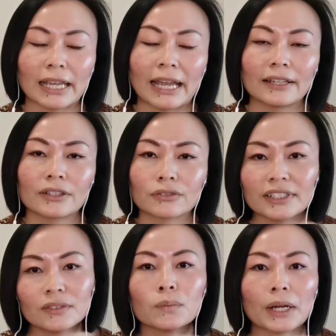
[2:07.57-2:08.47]
And the
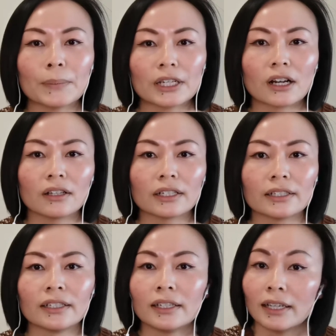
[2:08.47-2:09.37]
reason why we call it
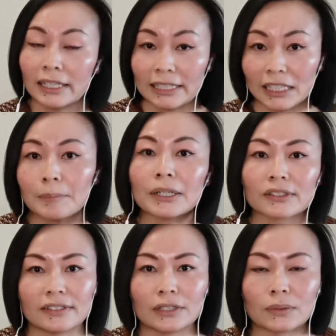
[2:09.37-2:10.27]
an email
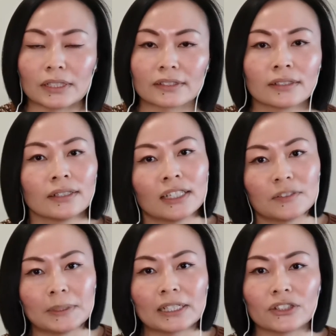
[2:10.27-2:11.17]
sequence is
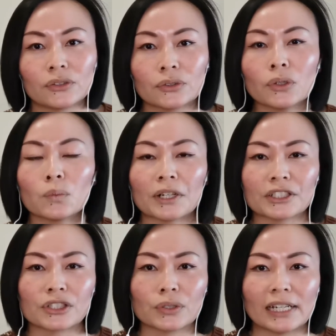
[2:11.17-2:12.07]
because you don't want
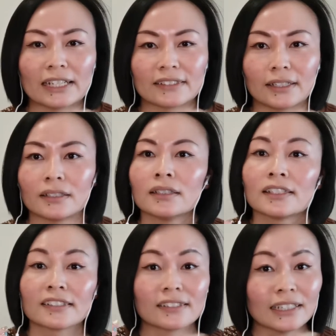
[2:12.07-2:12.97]
to do it as a
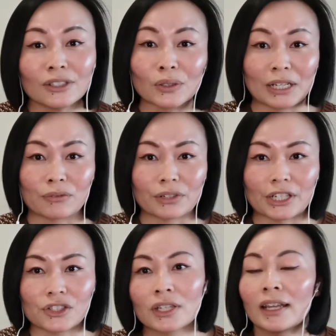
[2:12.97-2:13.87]
single
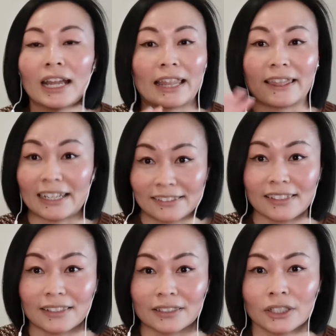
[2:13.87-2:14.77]
outreach and that's
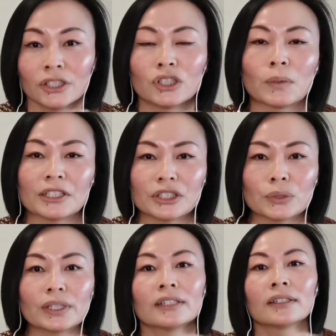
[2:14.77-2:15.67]
it. You want to
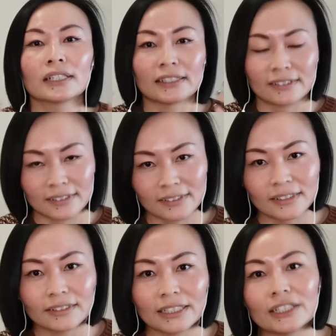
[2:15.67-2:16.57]
do it
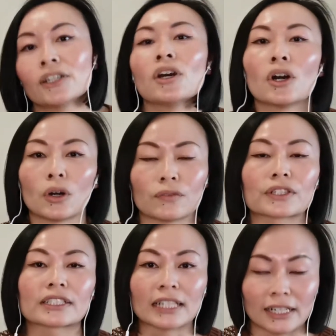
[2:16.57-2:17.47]
consistently over
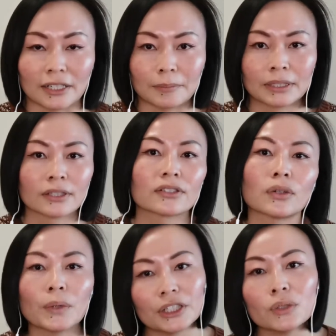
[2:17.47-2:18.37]
time. So
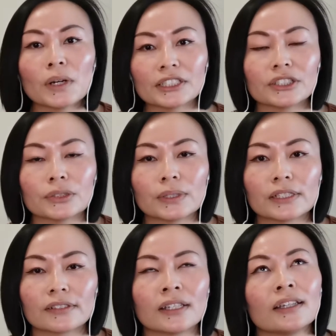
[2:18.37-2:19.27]
what you want to do
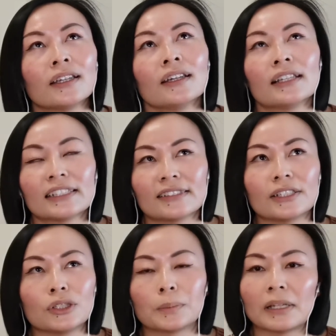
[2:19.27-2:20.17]
is, let's
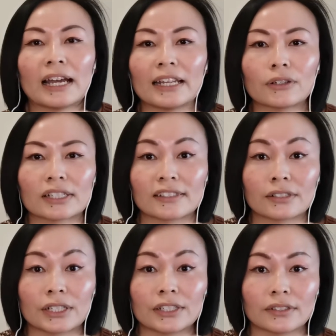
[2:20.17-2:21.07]
say you plan out a
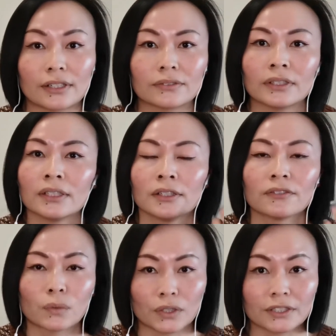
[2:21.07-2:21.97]
series of
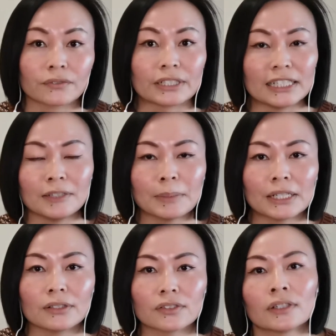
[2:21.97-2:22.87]
4 different
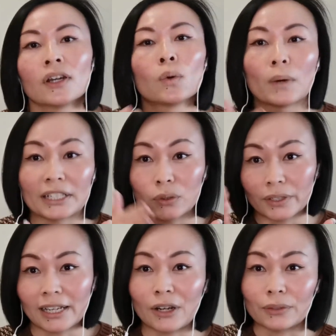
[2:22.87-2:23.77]
emails, one
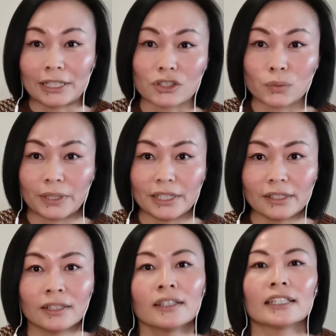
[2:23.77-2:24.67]
going out each
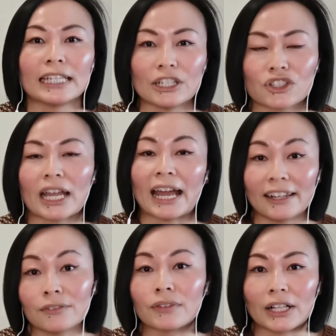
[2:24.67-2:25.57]
week, each
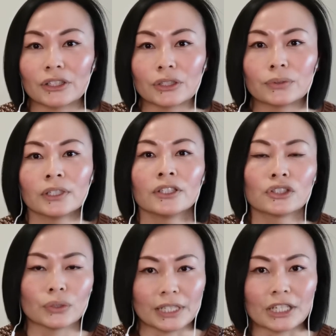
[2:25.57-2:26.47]
adding value
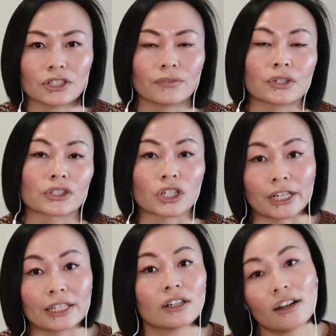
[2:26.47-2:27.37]
to each of your
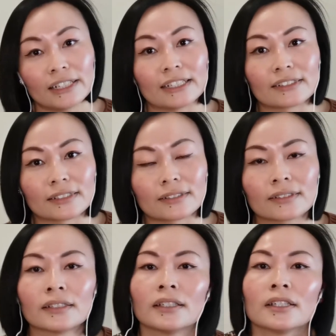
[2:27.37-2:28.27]
target
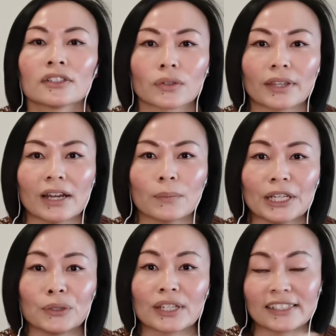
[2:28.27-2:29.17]
audiences. So that way
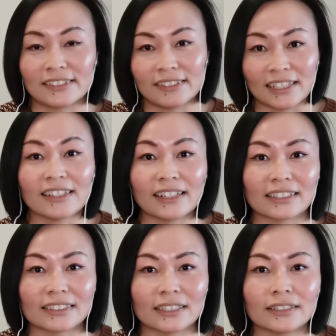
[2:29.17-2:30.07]
you can stay
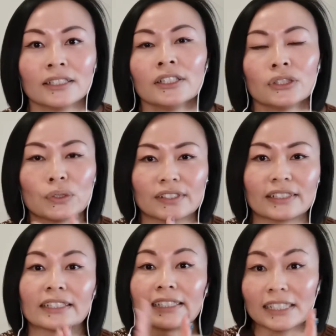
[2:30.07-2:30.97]
connected
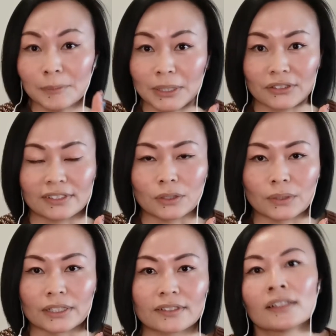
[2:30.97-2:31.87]
using an email
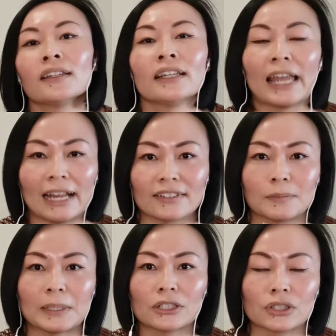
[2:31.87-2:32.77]
sequence and
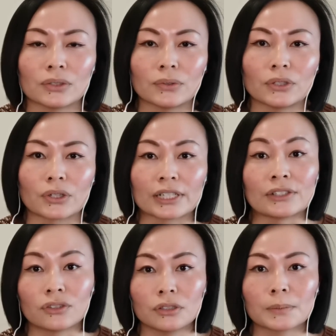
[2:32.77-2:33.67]
speak to your
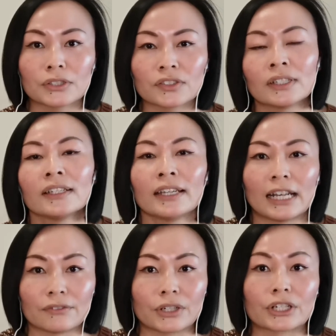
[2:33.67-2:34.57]
consumers
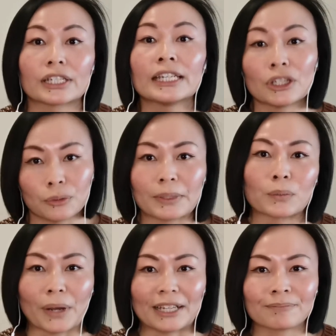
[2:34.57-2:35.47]
in a very
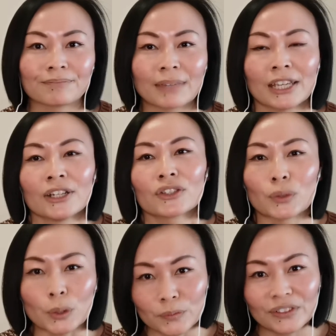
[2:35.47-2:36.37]
human way. So
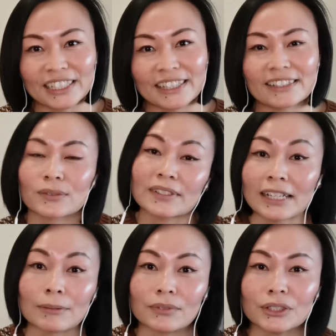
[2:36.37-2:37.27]
hopefully this was
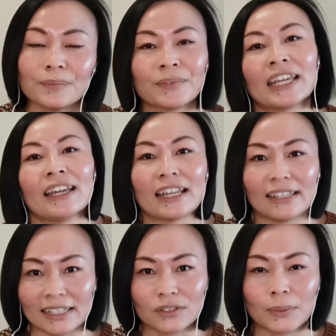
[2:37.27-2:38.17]
helpful.
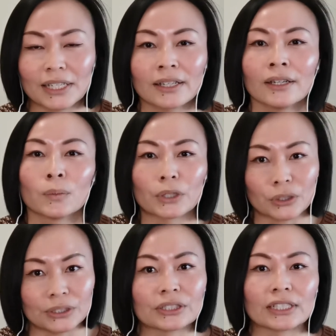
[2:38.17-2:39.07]
And next week, we're
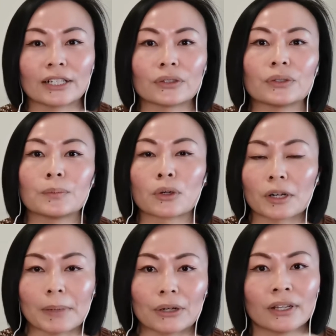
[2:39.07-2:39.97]
going to tell you more
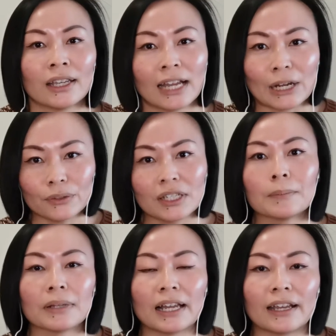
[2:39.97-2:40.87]
about how you
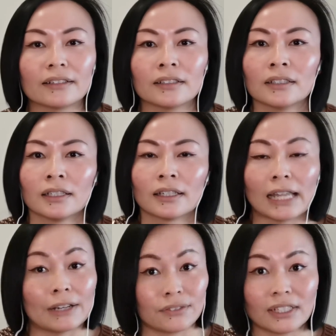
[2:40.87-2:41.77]
can plan
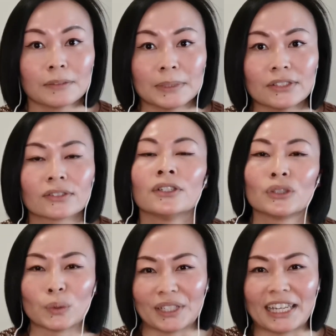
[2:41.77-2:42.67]
live segments
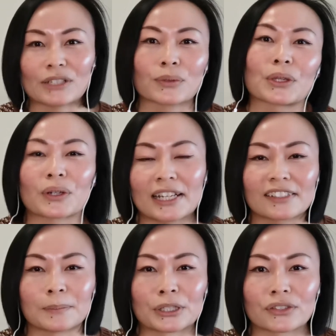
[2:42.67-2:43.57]
to engage with your
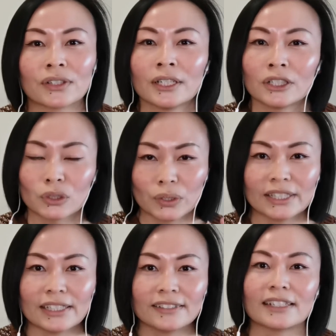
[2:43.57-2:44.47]
customers
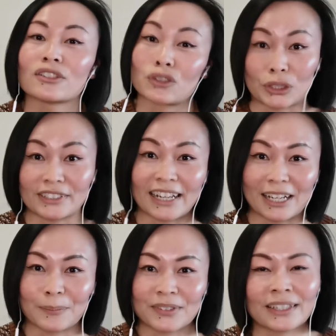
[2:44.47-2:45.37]
during these uncertain
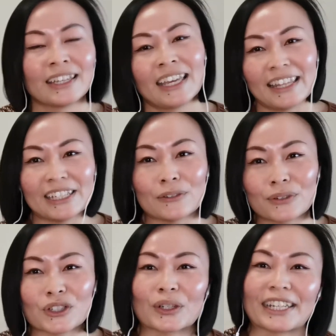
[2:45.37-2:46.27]
times. Thank you
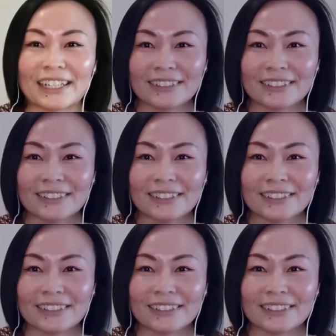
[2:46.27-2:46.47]
for joining